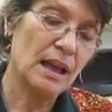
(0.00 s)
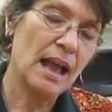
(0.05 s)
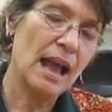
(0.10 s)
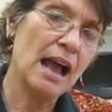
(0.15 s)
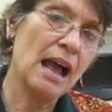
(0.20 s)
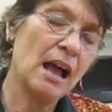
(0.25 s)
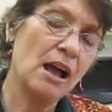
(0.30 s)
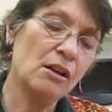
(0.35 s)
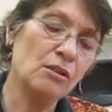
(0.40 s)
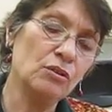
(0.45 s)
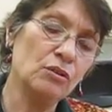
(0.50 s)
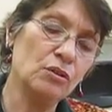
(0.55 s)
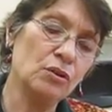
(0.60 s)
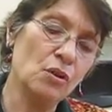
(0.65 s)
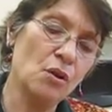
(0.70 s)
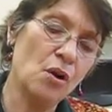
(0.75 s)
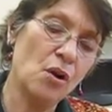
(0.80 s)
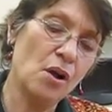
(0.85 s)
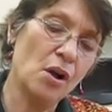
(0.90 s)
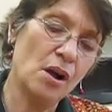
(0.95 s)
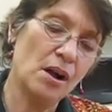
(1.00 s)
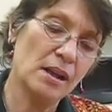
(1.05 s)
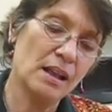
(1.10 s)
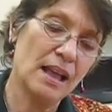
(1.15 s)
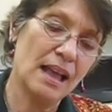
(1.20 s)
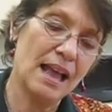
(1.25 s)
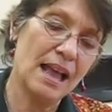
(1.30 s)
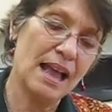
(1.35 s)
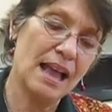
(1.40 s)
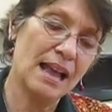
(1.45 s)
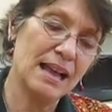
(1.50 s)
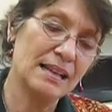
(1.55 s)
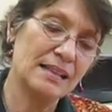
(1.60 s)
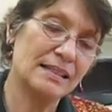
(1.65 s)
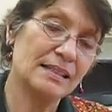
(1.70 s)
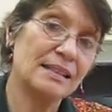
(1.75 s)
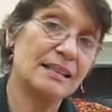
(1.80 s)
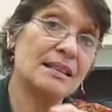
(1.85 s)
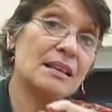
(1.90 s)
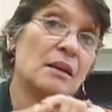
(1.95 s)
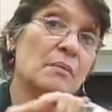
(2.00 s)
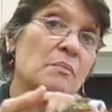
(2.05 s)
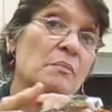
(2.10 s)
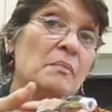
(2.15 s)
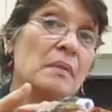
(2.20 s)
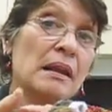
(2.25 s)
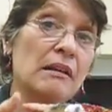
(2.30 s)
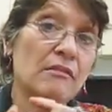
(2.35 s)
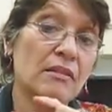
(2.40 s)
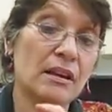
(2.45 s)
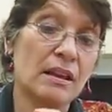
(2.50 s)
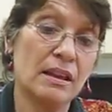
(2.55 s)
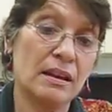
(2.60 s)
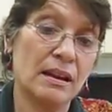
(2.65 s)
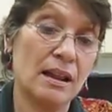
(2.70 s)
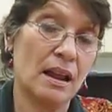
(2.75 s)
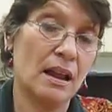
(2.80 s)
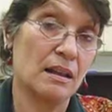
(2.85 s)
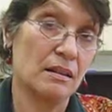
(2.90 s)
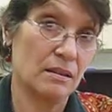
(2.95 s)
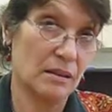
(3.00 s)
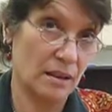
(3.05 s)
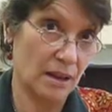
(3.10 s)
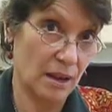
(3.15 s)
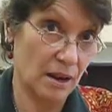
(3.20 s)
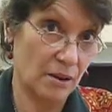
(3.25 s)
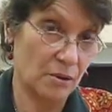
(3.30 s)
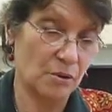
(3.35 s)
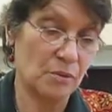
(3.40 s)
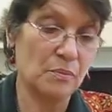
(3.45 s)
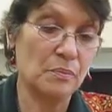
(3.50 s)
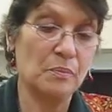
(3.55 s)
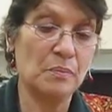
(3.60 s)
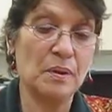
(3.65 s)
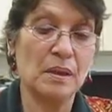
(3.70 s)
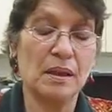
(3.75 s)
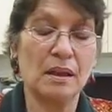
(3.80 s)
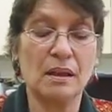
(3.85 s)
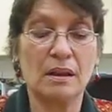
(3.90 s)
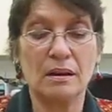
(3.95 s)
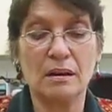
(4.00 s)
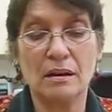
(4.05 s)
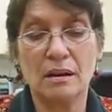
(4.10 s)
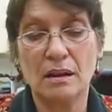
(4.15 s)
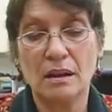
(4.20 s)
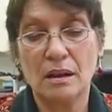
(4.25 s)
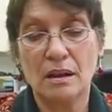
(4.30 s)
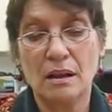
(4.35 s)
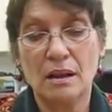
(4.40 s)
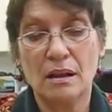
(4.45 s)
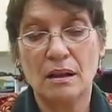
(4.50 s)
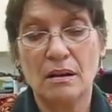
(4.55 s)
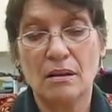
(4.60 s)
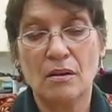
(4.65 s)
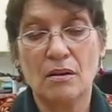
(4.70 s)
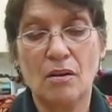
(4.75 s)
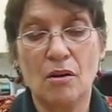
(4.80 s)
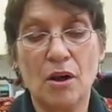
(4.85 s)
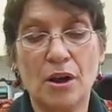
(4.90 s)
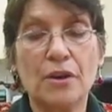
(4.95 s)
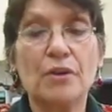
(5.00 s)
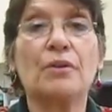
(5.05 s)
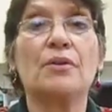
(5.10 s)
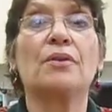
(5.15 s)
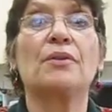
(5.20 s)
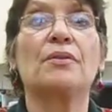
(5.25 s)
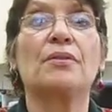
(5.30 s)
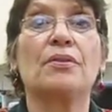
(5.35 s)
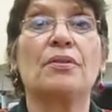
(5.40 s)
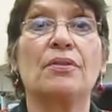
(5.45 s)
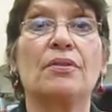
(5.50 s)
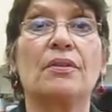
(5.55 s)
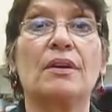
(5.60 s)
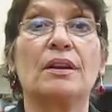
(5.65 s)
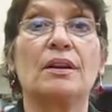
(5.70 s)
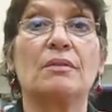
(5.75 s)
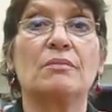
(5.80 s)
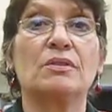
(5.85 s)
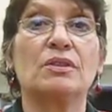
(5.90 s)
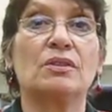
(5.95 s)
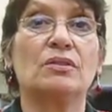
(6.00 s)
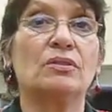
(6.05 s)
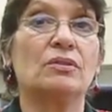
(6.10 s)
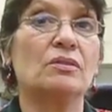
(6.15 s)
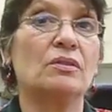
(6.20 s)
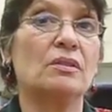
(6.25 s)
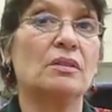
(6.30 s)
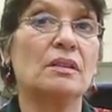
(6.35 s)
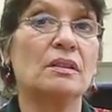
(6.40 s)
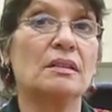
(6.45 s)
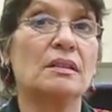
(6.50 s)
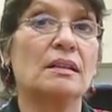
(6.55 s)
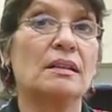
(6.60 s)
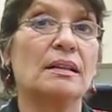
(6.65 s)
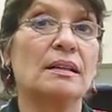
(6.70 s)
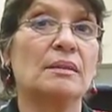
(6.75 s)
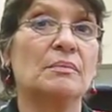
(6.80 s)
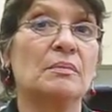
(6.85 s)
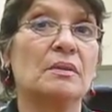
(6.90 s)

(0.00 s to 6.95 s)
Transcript: How long has the American alligator been on Earth? I know it's a long time.